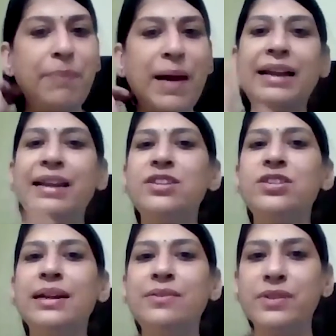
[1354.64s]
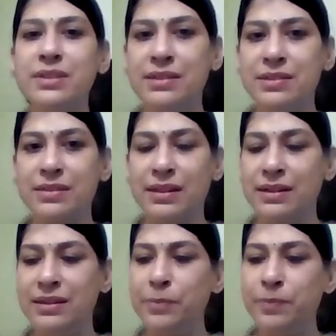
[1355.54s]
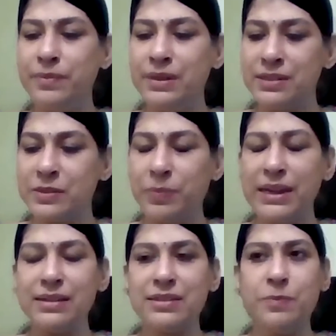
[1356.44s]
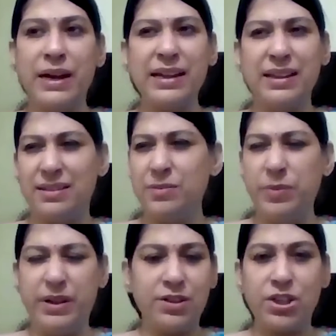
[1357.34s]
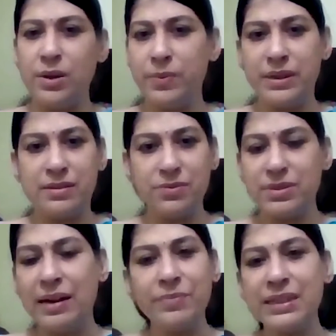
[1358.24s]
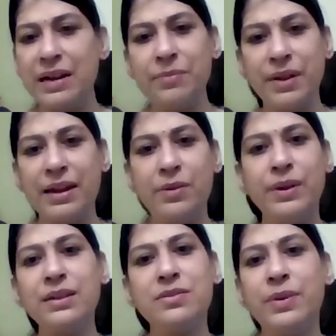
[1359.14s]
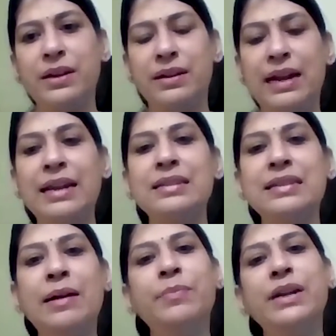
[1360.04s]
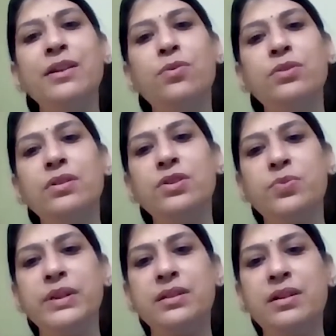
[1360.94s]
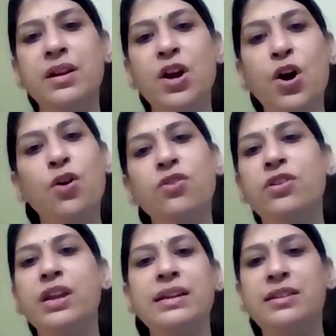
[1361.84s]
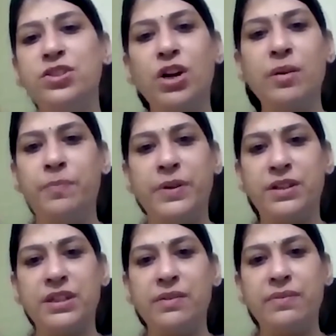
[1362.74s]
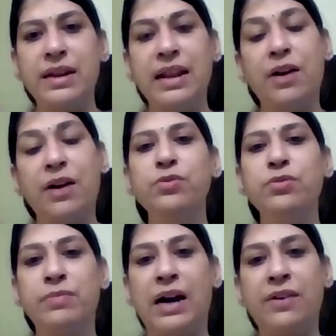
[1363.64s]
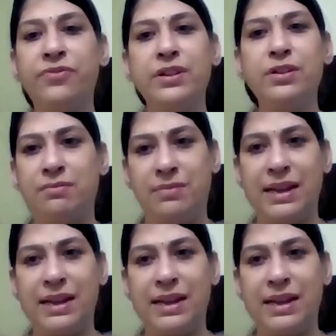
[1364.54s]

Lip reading: baggage that was displaced by either British Airways or some airways, where it, and somebody wrote on Twitter, "Oh, great job, British Airways. Now you, after